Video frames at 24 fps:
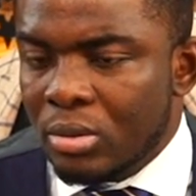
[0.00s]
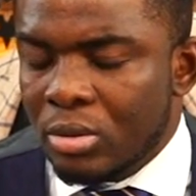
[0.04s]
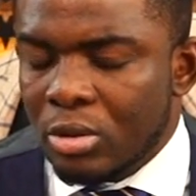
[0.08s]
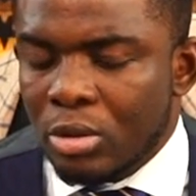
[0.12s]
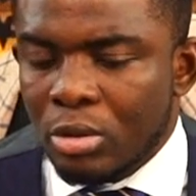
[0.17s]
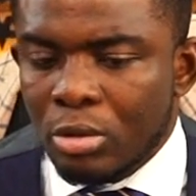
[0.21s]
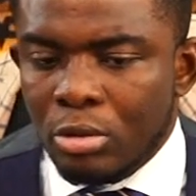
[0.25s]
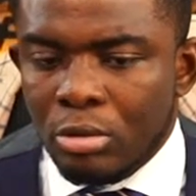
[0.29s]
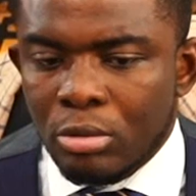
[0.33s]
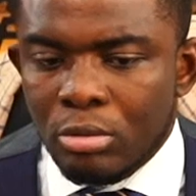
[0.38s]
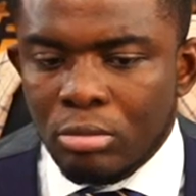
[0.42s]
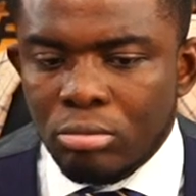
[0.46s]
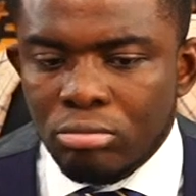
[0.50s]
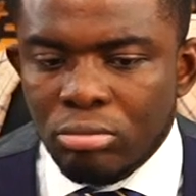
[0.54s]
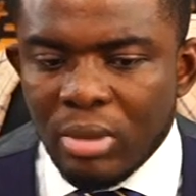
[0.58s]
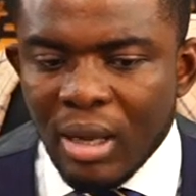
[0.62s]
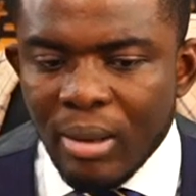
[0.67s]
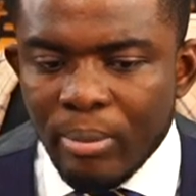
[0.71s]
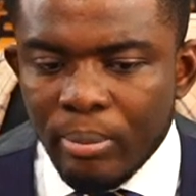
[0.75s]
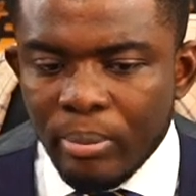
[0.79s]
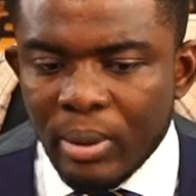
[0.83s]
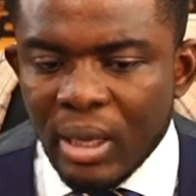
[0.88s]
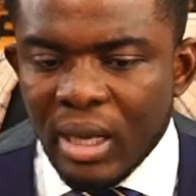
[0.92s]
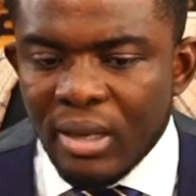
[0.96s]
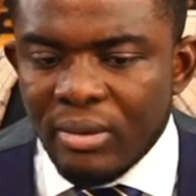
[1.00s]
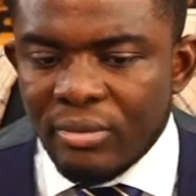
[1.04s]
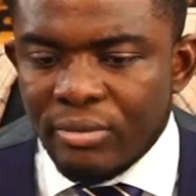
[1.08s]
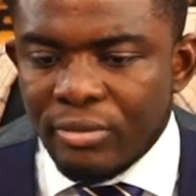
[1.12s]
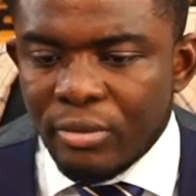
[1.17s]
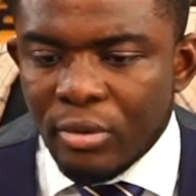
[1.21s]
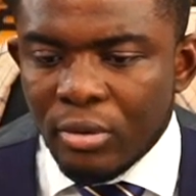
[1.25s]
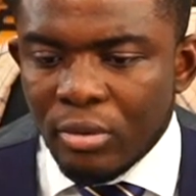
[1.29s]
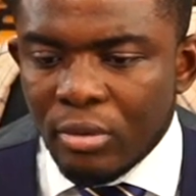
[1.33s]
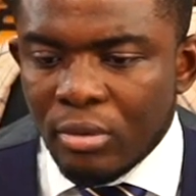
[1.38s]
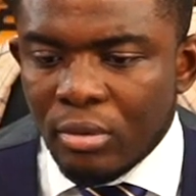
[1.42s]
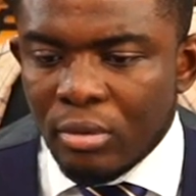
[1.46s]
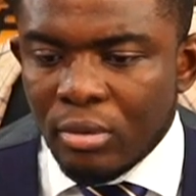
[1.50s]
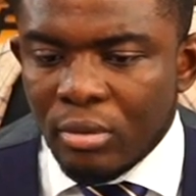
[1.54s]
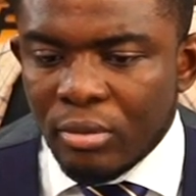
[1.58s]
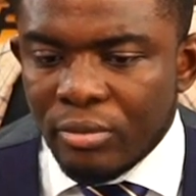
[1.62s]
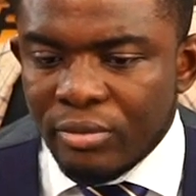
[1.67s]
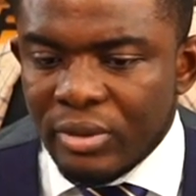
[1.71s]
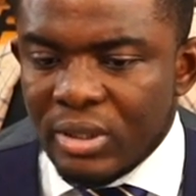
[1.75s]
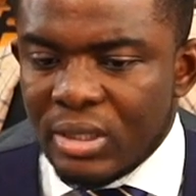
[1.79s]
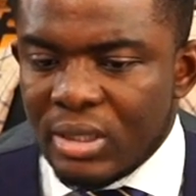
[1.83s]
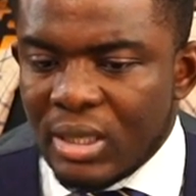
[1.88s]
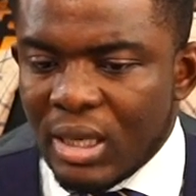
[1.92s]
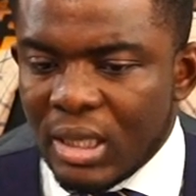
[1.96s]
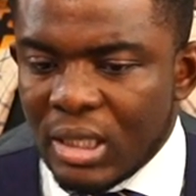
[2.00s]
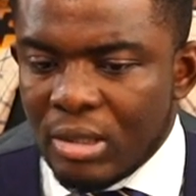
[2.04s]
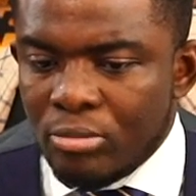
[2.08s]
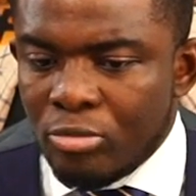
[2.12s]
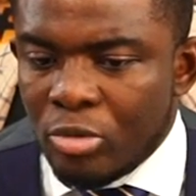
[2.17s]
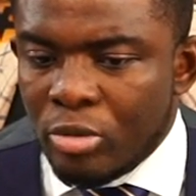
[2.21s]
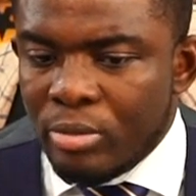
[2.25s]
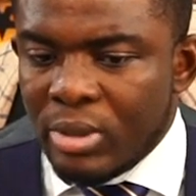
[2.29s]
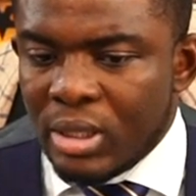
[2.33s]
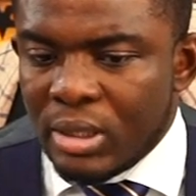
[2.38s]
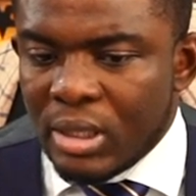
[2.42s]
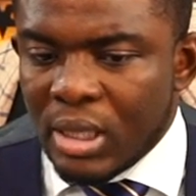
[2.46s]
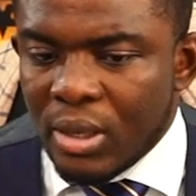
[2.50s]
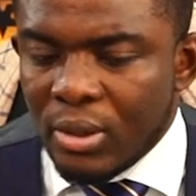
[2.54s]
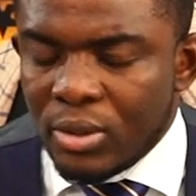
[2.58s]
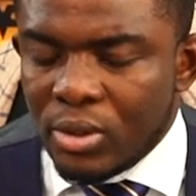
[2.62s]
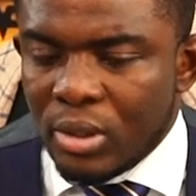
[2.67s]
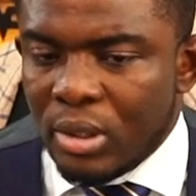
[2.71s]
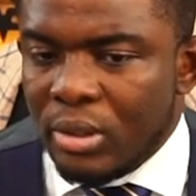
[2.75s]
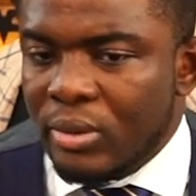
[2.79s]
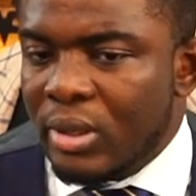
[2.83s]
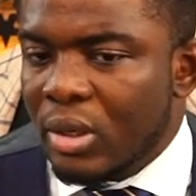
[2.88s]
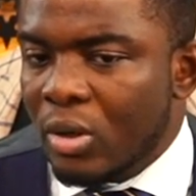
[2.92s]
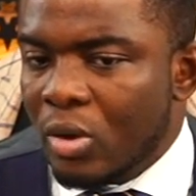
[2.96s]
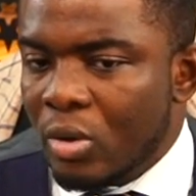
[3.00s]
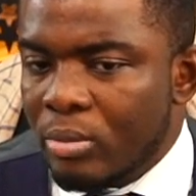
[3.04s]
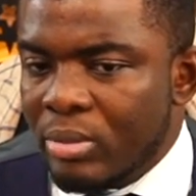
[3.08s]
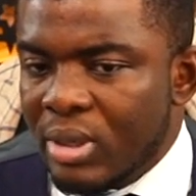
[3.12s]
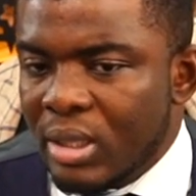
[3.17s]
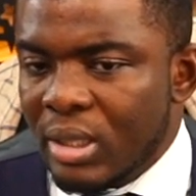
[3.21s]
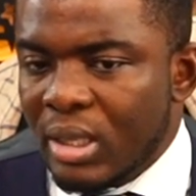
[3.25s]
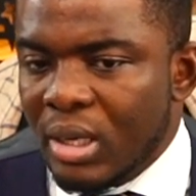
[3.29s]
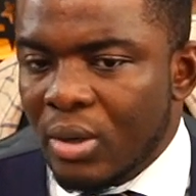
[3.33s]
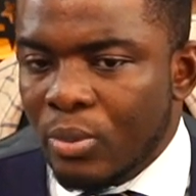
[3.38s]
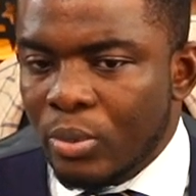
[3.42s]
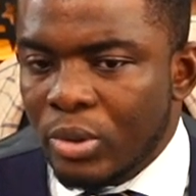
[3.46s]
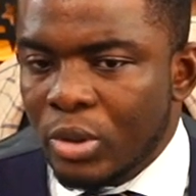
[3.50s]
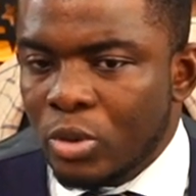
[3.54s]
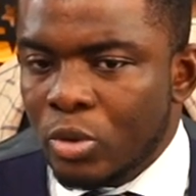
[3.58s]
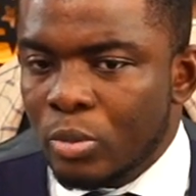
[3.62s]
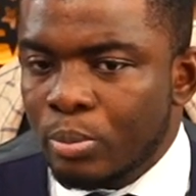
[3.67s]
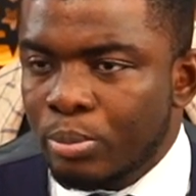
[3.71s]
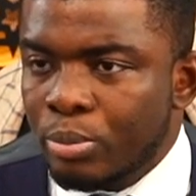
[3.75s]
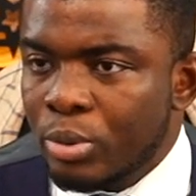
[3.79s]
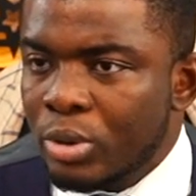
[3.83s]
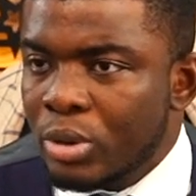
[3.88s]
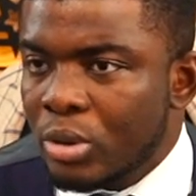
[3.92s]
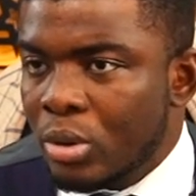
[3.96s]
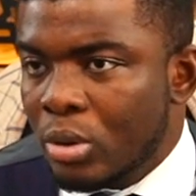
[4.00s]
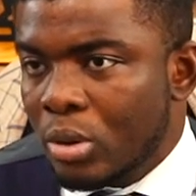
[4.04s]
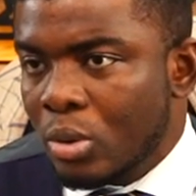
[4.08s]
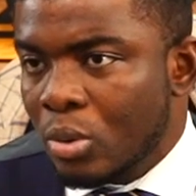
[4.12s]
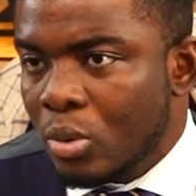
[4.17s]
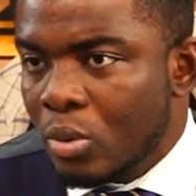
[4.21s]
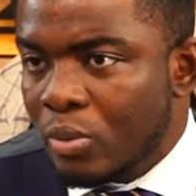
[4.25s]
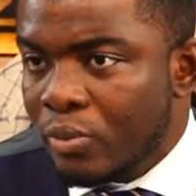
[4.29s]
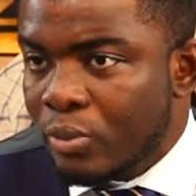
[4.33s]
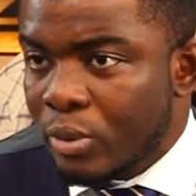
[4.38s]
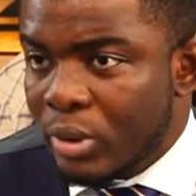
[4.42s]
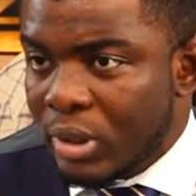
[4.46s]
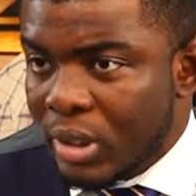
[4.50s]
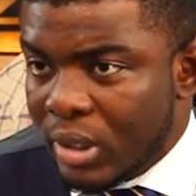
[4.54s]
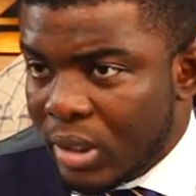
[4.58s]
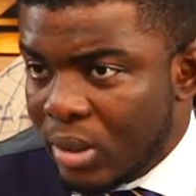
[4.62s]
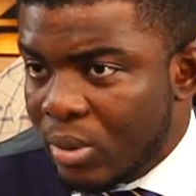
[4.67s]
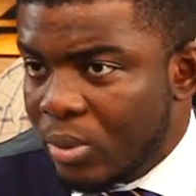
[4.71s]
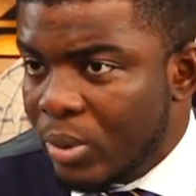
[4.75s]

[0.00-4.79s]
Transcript: So applying for visa at the moment, I actually recommend that we should put on hold for now.